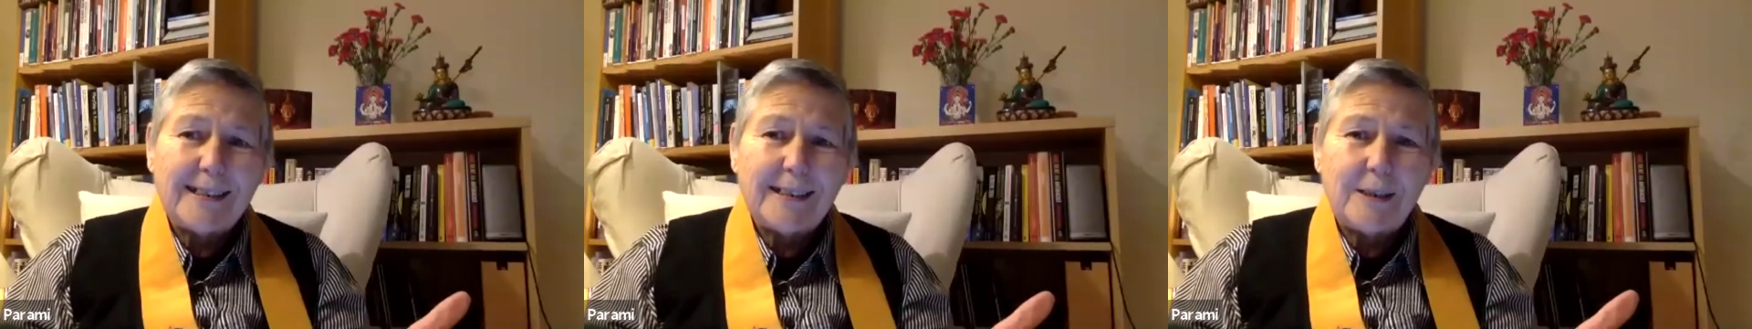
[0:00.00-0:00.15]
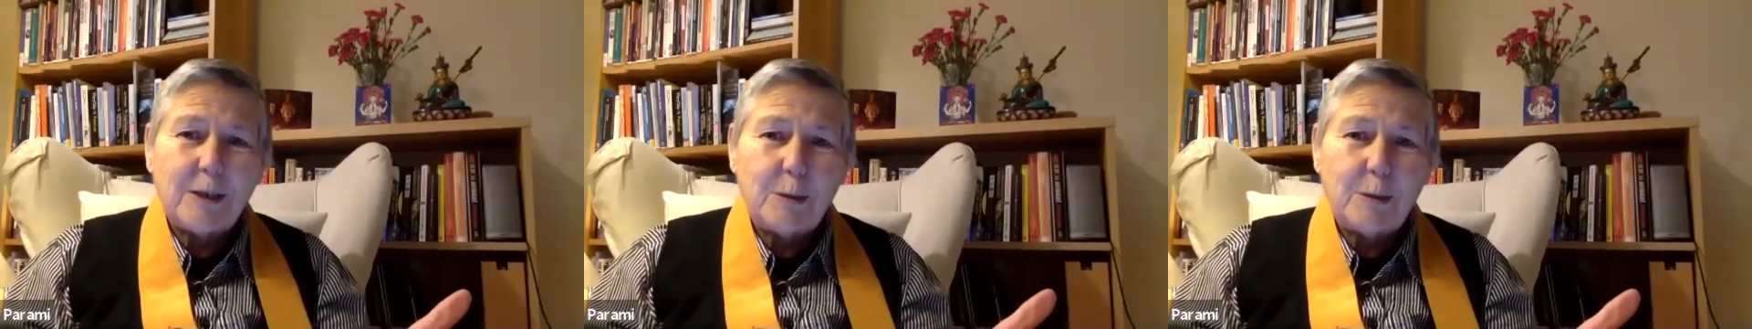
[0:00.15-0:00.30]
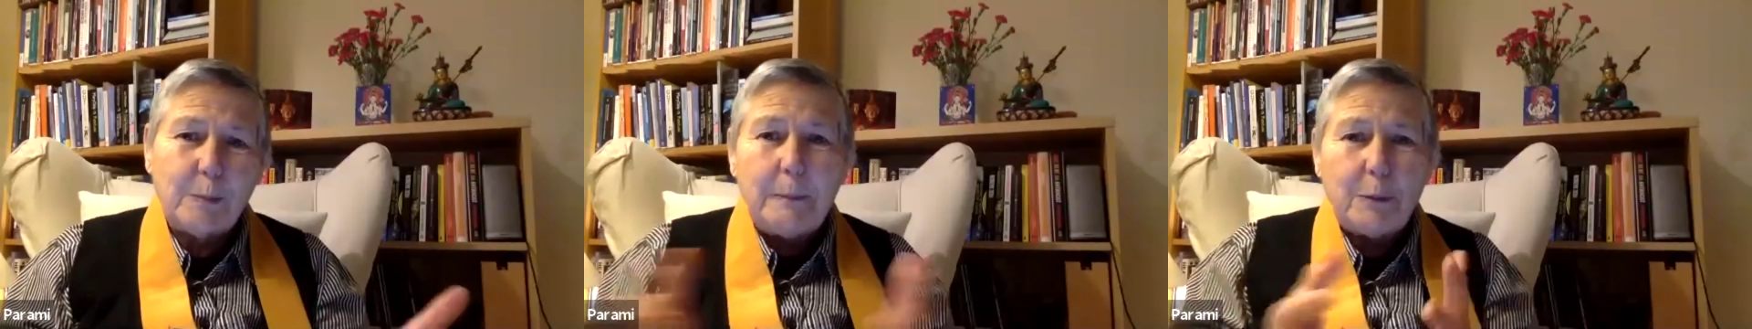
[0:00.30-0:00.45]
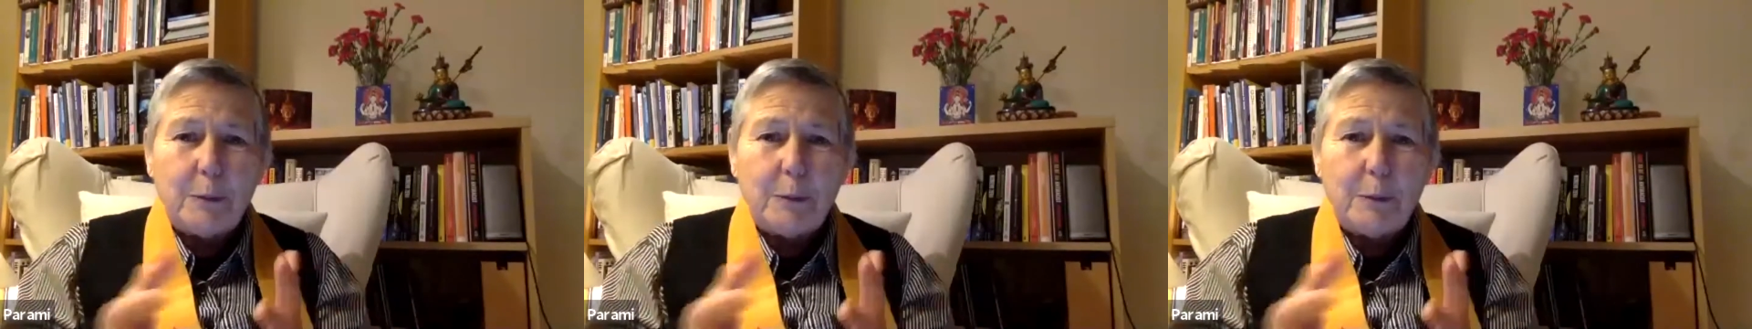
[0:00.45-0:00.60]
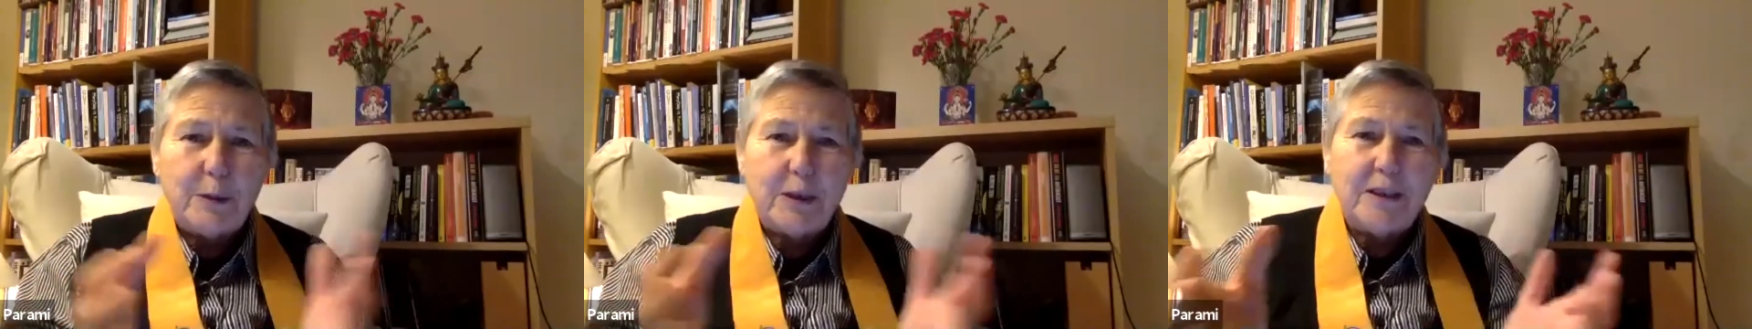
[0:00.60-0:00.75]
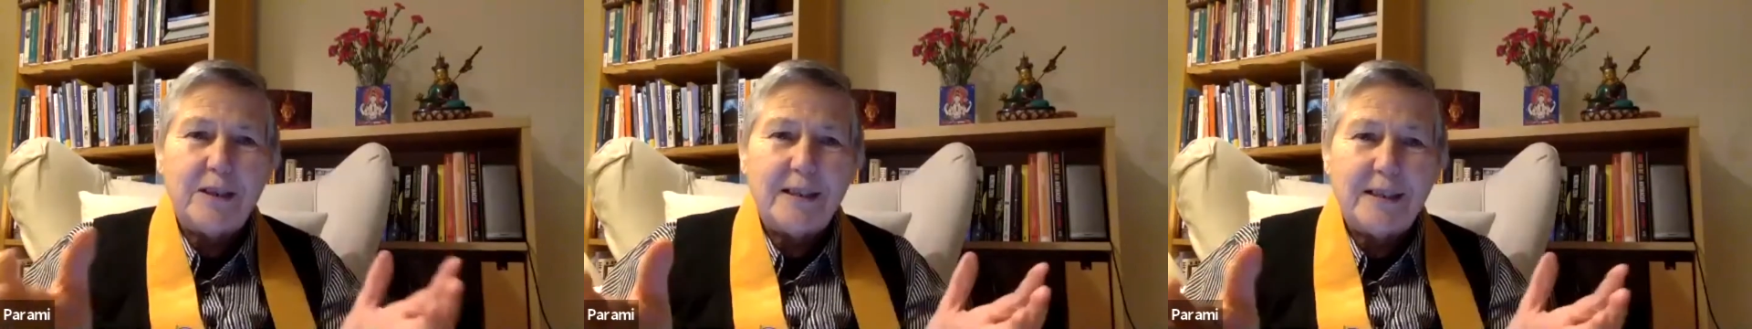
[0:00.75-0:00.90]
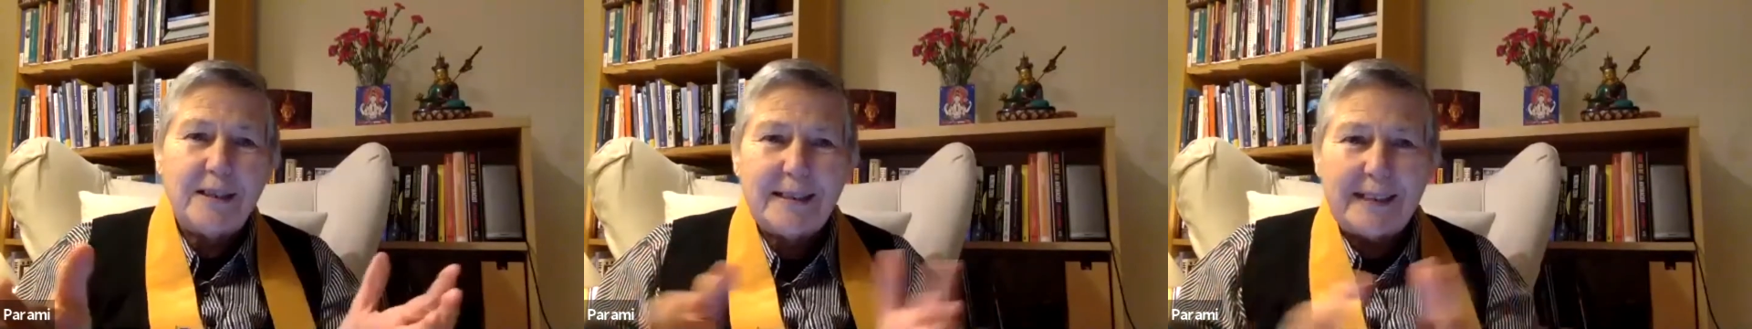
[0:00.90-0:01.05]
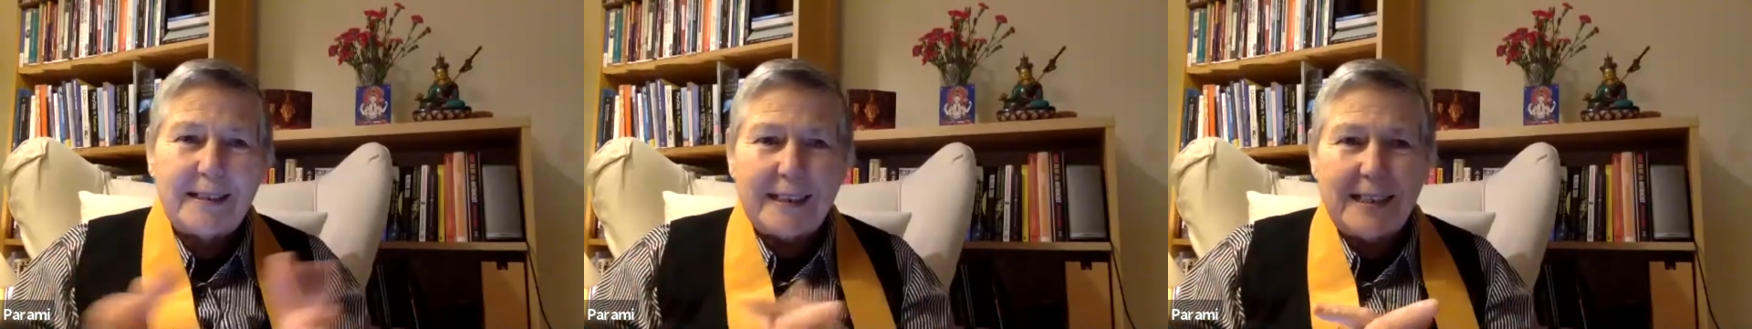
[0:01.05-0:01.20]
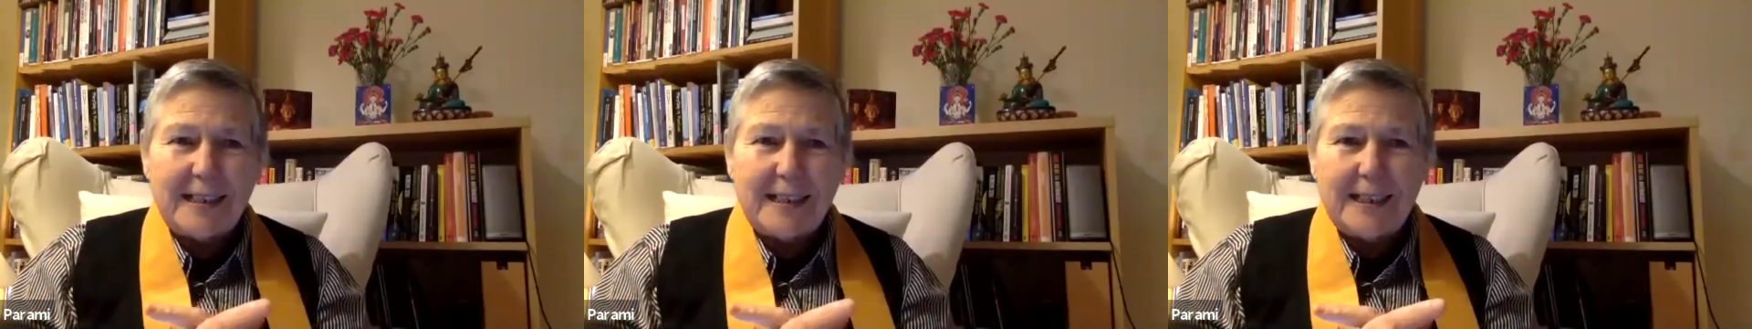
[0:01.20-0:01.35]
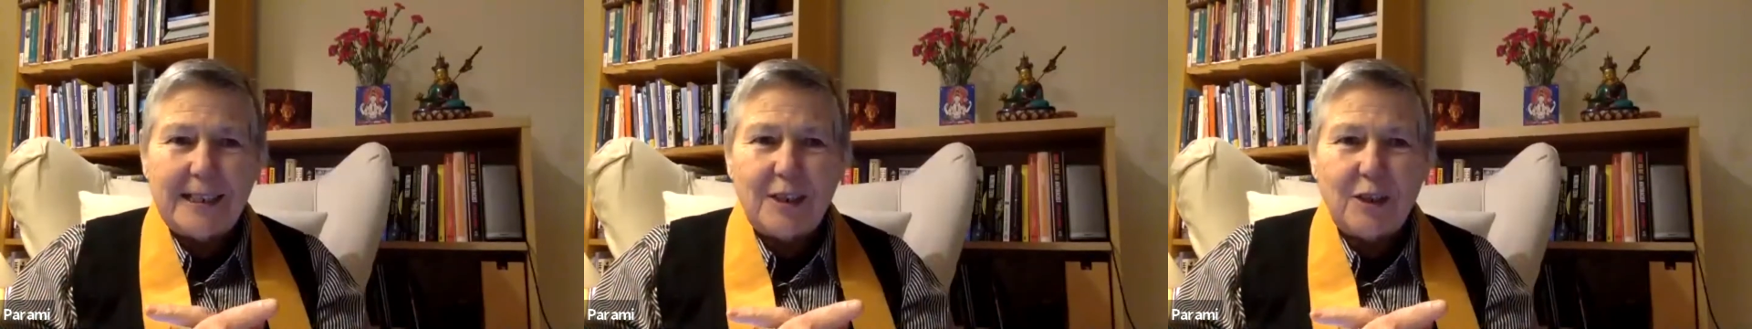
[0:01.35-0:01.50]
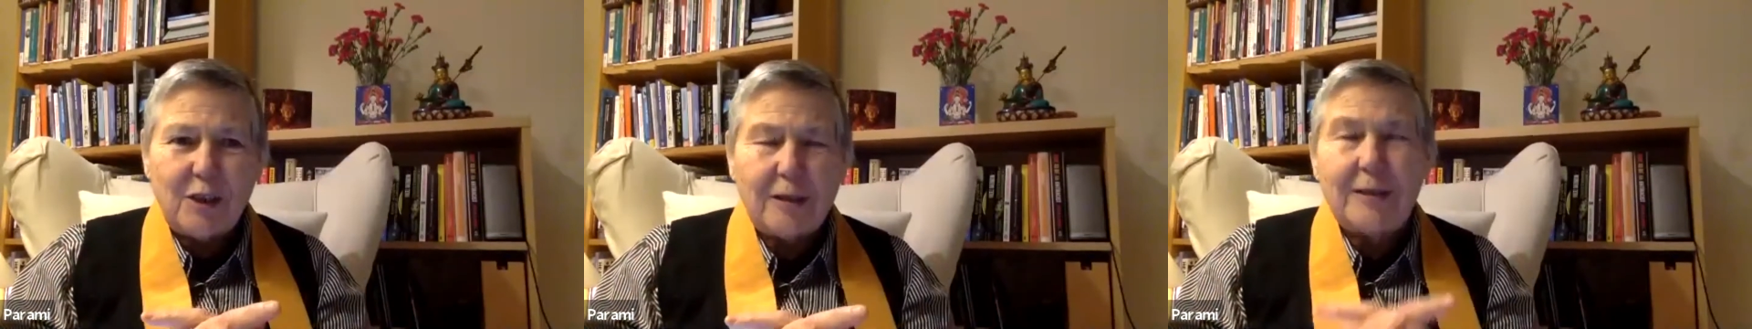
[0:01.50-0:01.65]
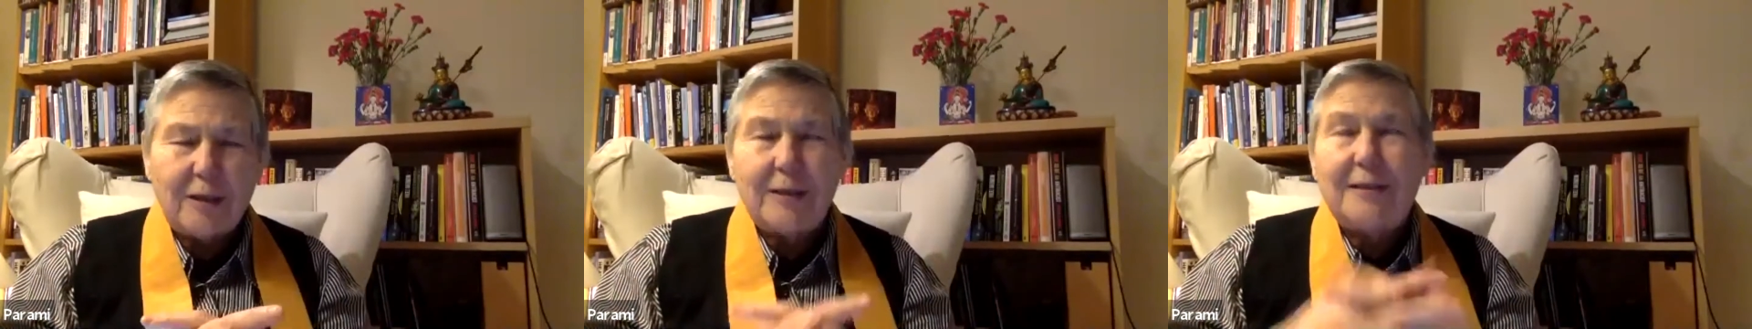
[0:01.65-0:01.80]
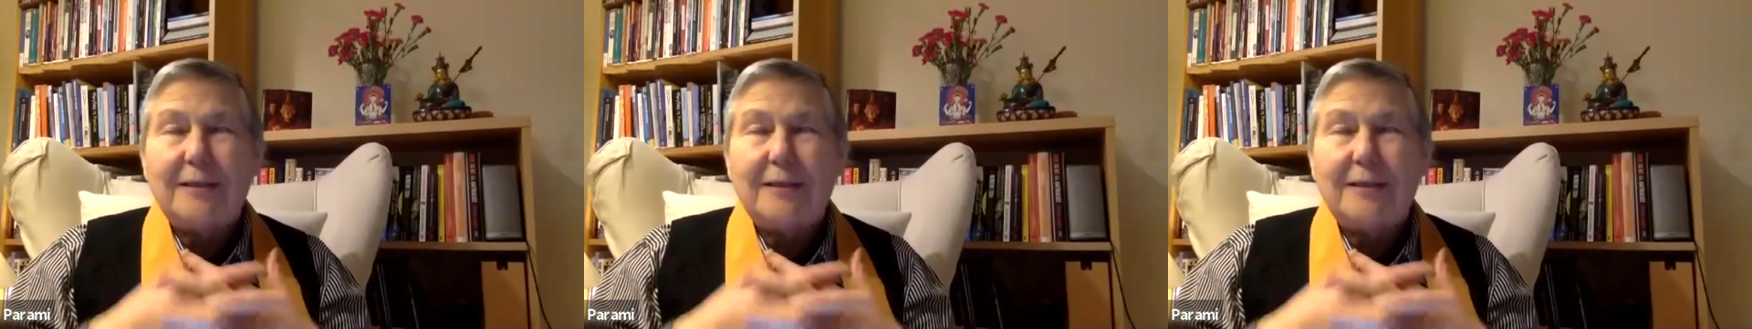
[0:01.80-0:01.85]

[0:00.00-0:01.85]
because people would understand each other.